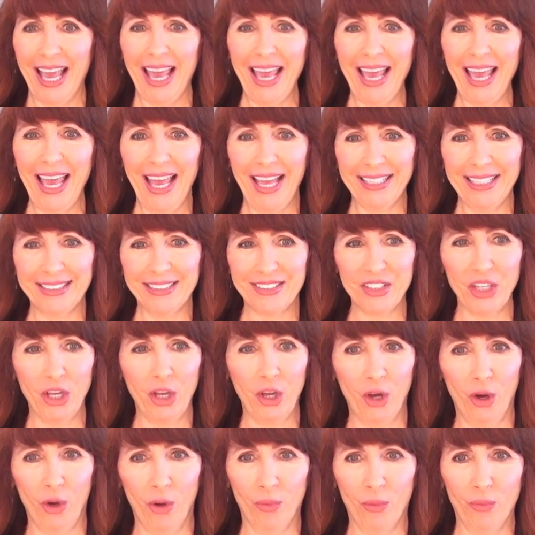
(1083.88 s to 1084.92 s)
And
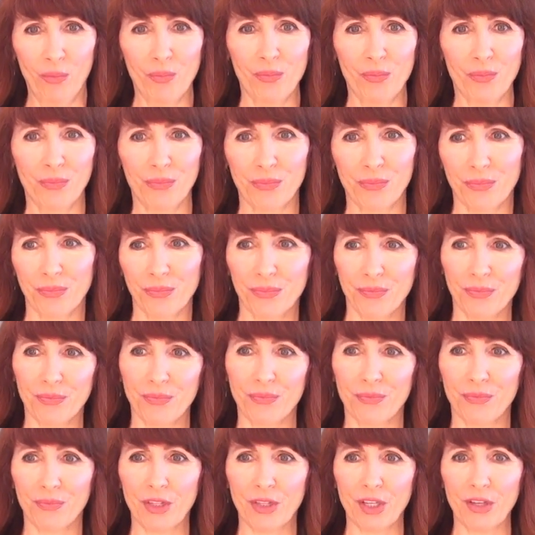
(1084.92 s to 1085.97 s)
so,
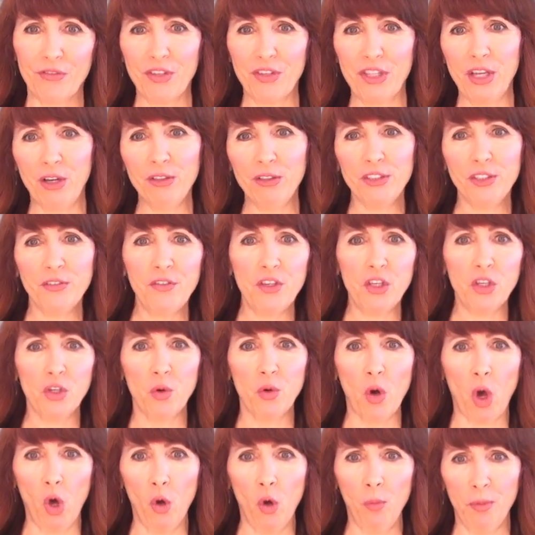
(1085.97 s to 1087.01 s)
for those of
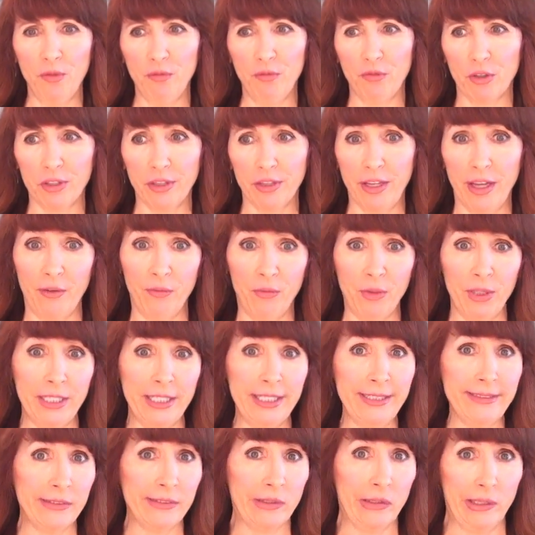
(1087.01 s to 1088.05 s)
you open for love, well,
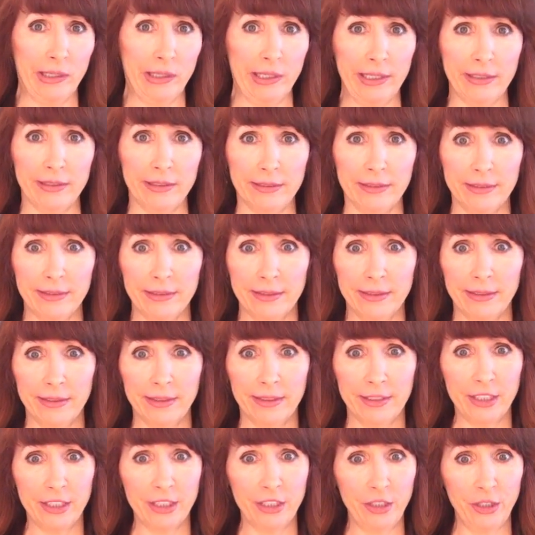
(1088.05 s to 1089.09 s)
it's on.
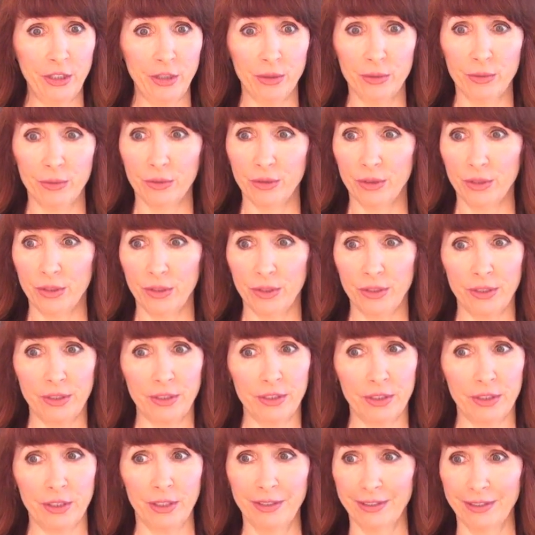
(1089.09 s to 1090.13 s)

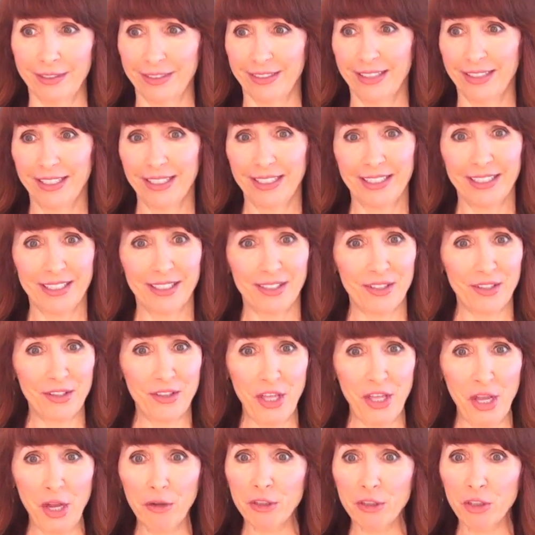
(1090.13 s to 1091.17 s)

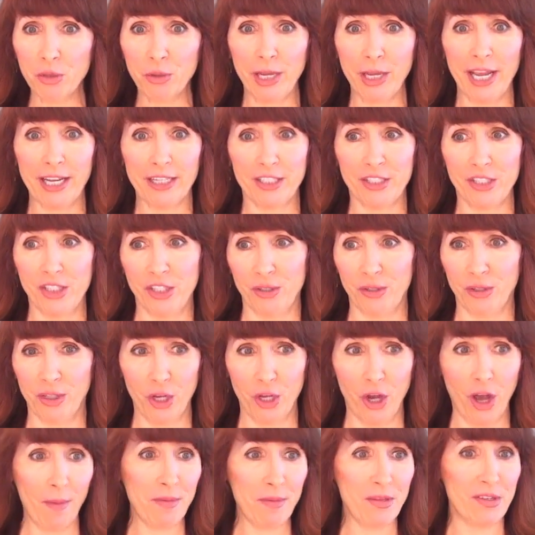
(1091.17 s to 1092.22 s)
They're attracted to you.
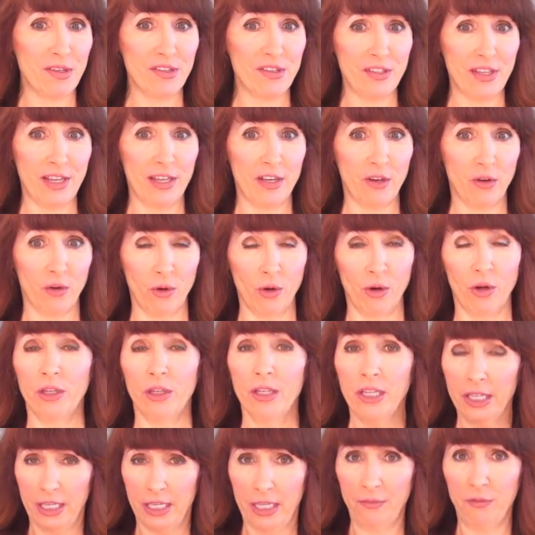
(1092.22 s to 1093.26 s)
The opposite set,
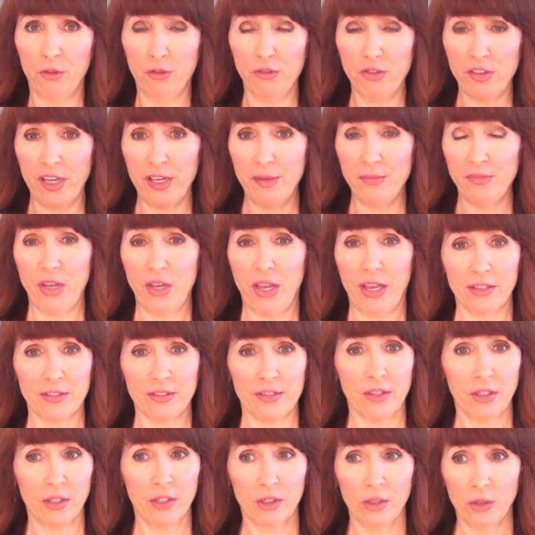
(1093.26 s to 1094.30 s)
or if you're same
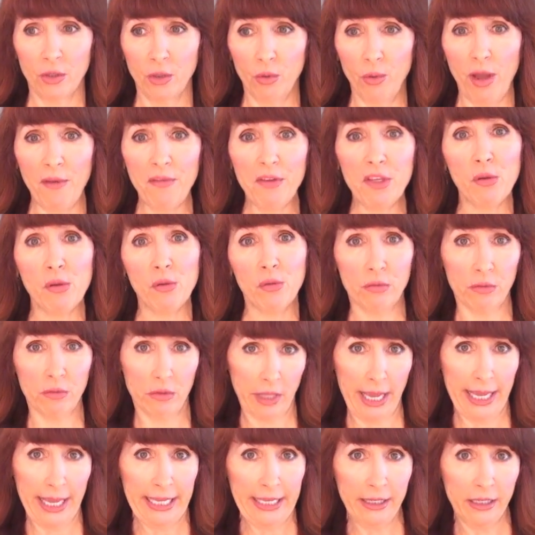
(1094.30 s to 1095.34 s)
sex, whoever you
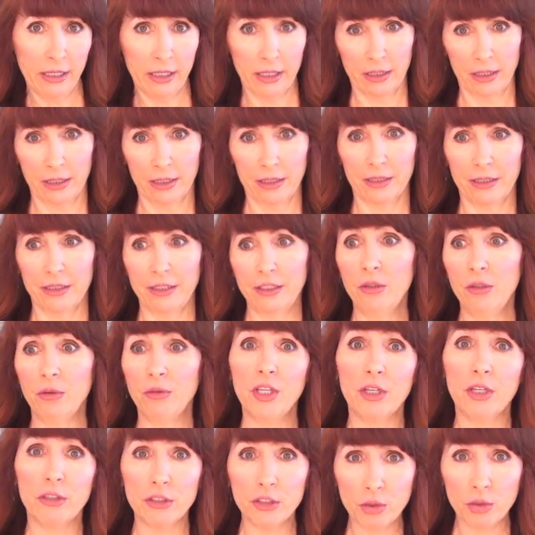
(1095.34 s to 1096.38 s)
like,
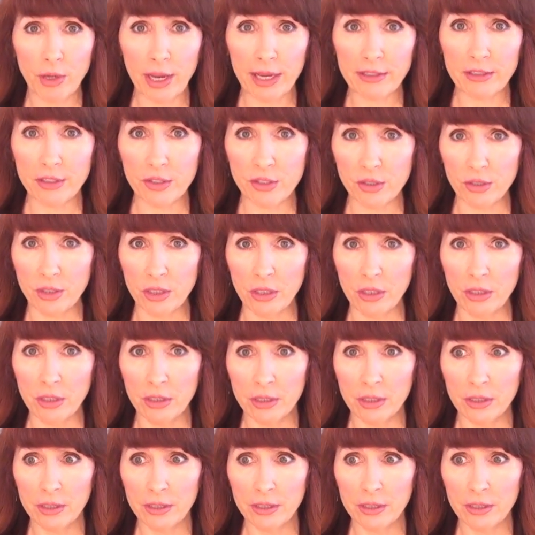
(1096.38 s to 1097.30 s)
they're attracted to you.